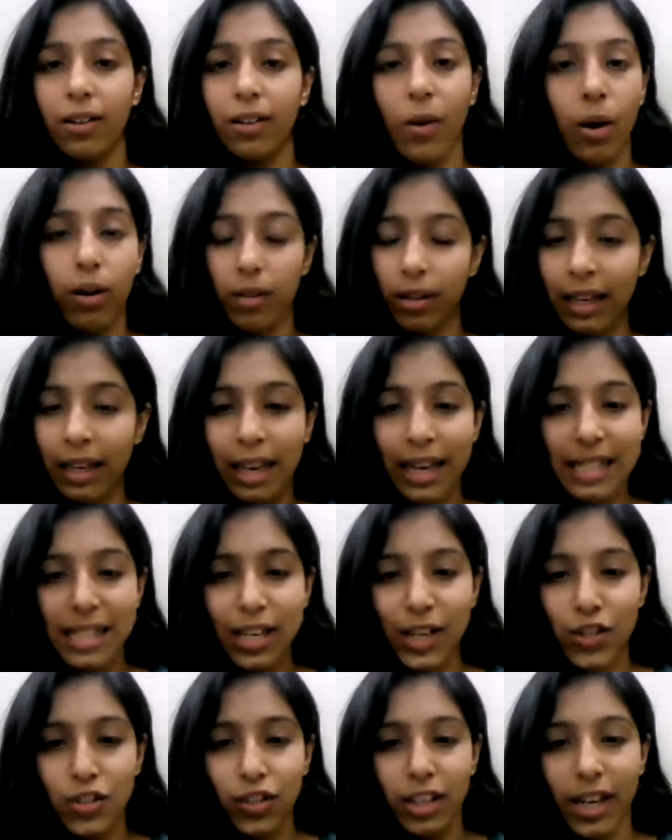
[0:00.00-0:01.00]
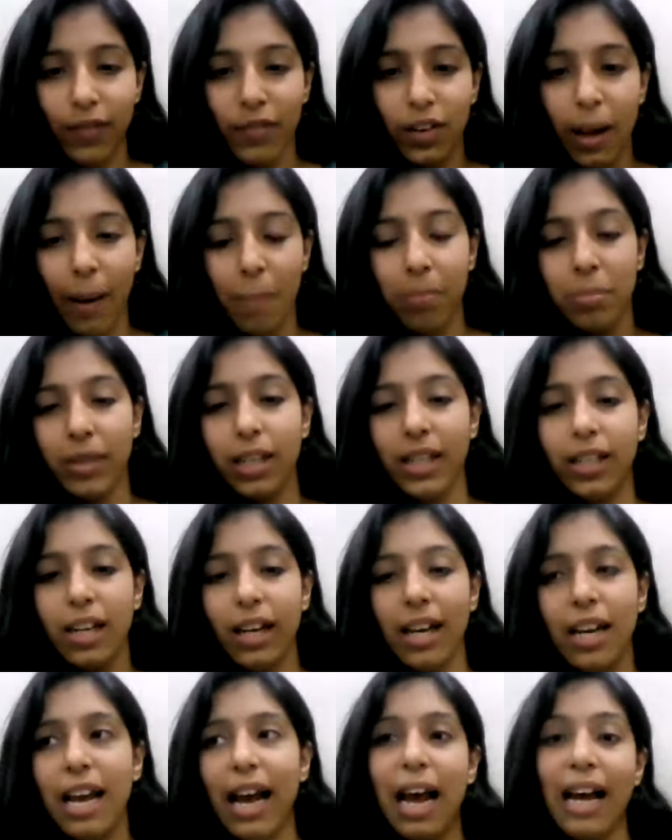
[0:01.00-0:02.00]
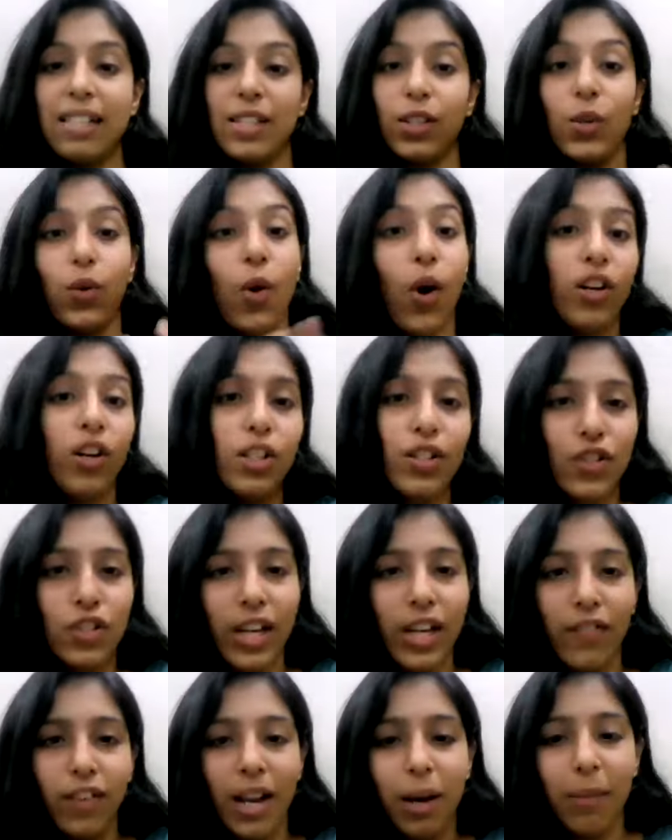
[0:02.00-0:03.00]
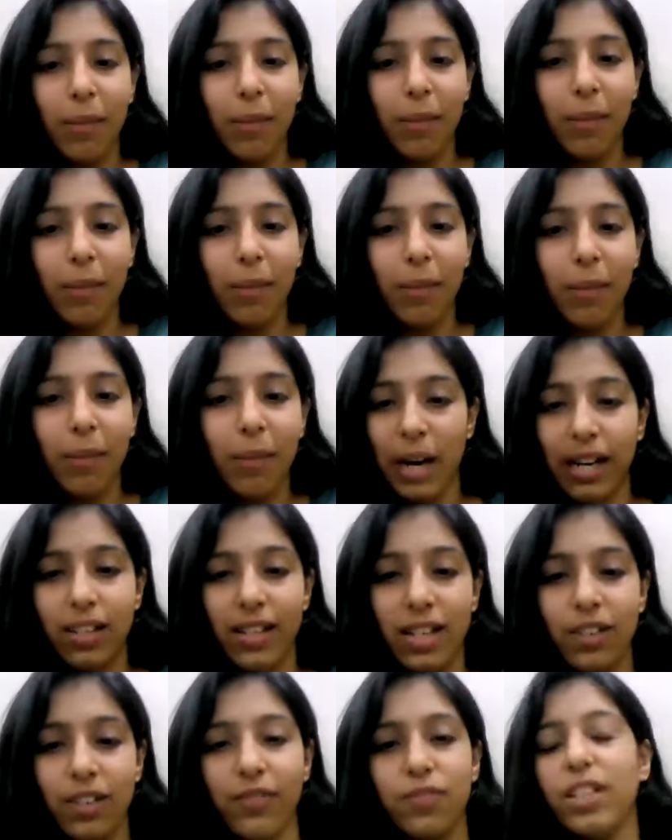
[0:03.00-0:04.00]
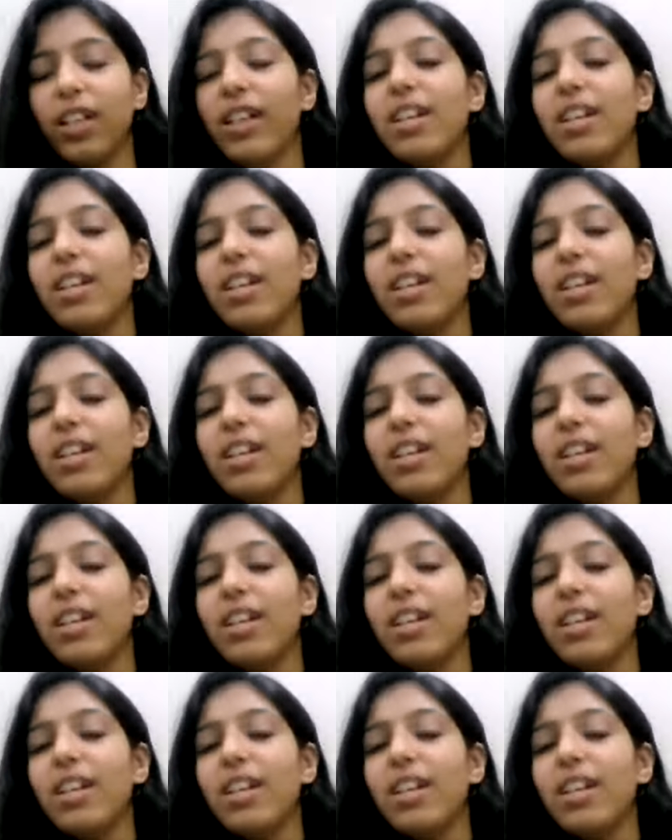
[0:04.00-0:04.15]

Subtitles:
organizational development, as in college development perspective.